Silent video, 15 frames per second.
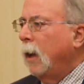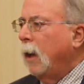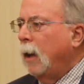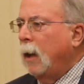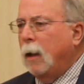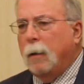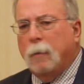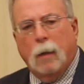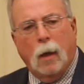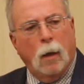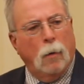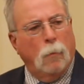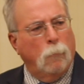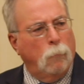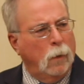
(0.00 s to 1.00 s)

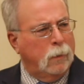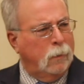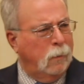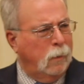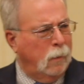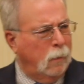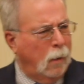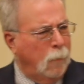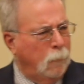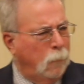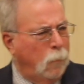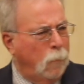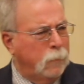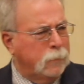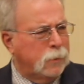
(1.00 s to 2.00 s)
what
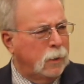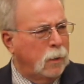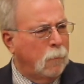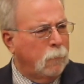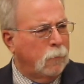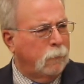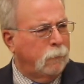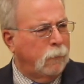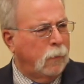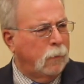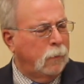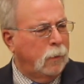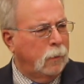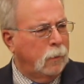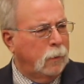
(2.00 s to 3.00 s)
was the number of
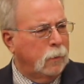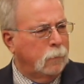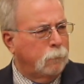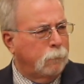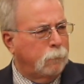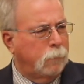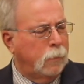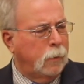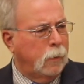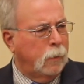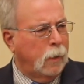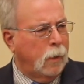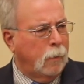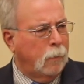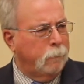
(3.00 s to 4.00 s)
the
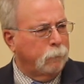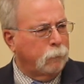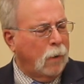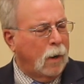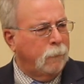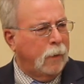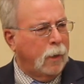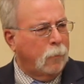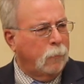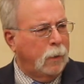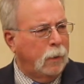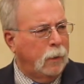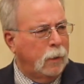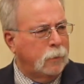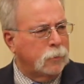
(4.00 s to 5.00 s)
private
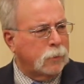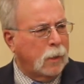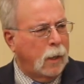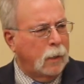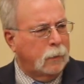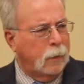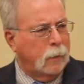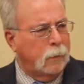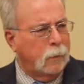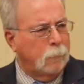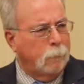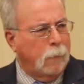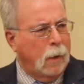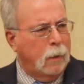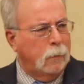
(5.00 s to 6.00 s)
equity they just got, that the
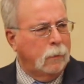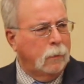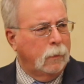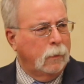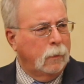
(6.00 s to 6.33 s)
bond?